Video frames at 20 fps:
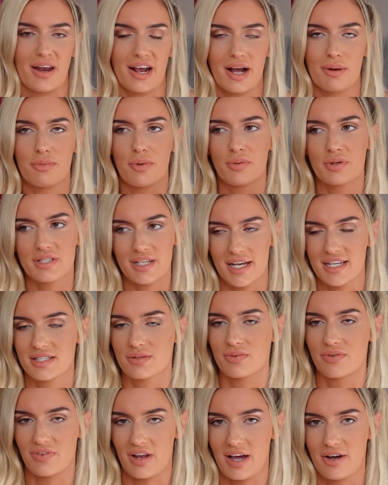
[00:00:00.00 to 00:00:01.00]
Like I'm
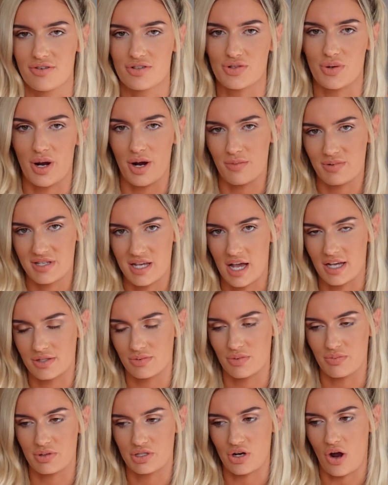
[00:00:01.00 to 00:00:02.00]
obsessed with loungewear, obsessed
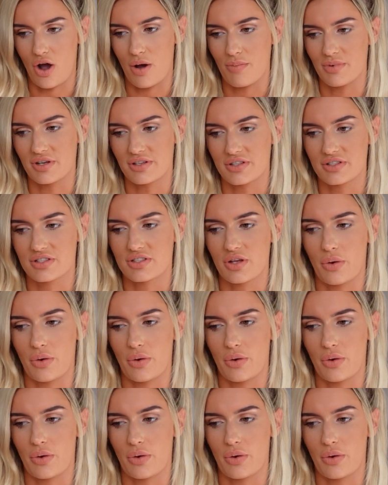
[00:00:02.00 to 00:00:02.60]
with pajamas.